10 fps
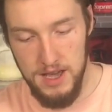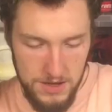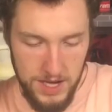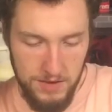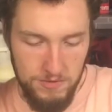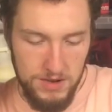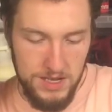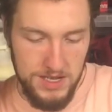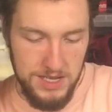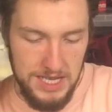You can really
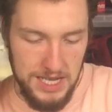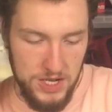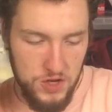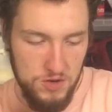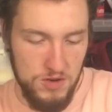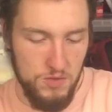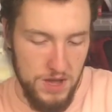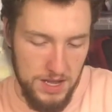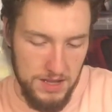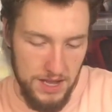see that Jordan
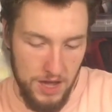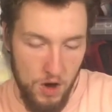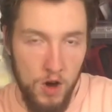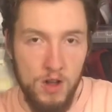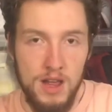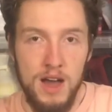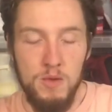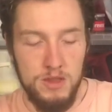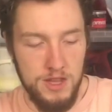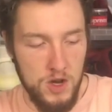went like all out
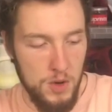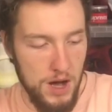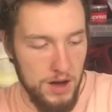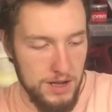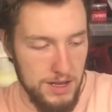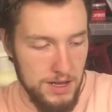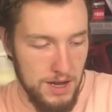with the quality.